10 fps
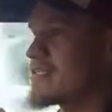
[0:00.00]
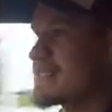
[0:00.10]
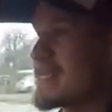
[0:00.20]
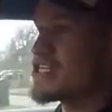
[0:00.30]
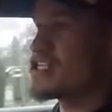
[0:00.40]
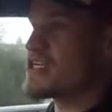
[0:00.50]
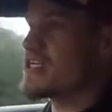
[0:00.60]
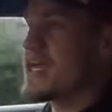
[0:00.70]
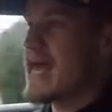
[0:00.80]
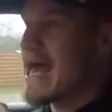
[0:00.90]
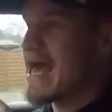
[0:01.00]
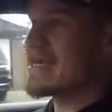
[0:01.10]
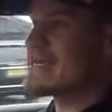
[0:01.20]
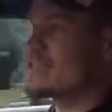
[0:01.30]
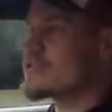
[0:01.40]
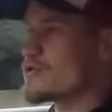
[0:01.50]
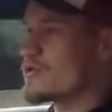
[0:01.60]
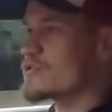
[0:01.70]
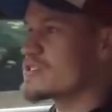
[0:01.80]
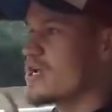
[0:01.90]
that this engine and
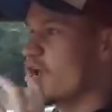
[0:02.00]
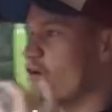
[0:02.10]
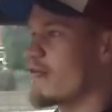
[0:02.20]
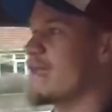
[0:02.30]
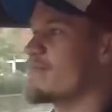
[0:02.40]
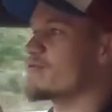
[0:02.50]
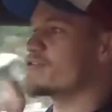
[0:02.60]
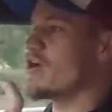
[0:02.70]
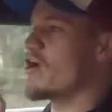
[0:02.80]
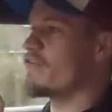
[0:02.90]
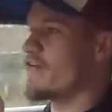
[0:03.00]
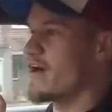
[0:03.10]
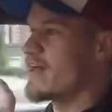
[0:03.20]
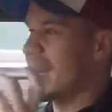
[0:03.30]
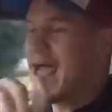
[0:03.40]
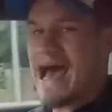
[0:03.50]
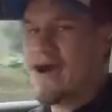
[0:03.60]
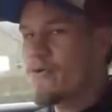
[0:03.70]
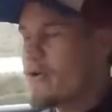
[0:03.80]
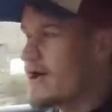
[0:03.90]
exhaust are able to offer, and
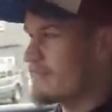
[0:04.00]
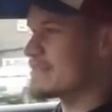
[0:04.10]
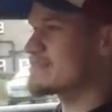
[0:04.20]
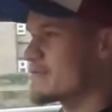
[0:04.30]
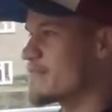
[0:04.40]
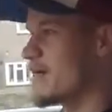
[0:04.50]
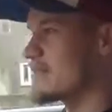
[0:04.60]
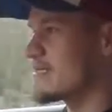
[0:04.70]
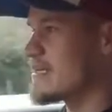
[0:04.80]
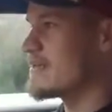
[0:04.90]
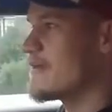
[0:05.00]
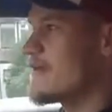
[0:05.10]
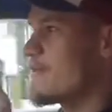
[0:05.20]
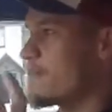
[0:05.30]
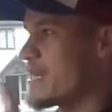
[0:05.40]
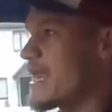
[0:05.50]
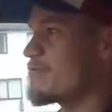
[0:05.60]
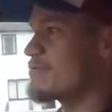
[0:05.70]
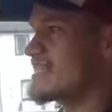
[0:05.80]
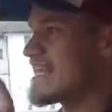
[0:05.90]
how have Aston Martin been
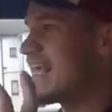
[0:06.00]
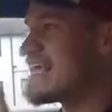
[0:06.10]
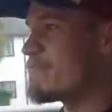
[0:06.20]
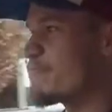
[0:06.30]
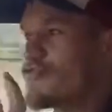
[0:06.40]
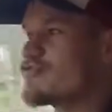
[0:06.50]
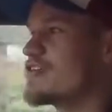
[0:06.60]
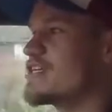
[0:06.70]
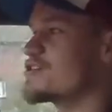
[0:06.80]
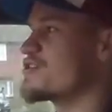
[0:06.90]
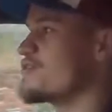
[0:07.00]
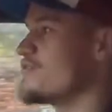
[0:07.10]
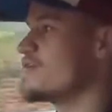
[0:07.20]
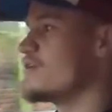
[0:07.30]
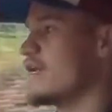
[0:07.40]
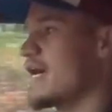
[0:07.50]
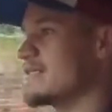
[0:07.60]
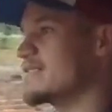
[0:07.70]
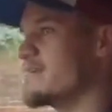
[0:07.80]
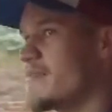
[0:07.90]
able to keep the traditional
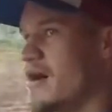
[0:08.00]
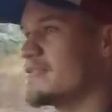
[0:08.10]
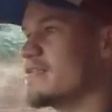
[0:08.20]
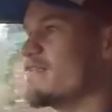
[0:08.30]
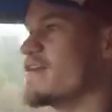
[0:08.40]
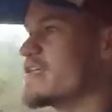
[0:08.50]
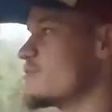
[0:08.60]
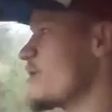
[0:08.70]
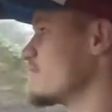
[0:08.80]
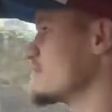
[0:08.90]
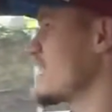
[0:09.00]
Aston Martin V12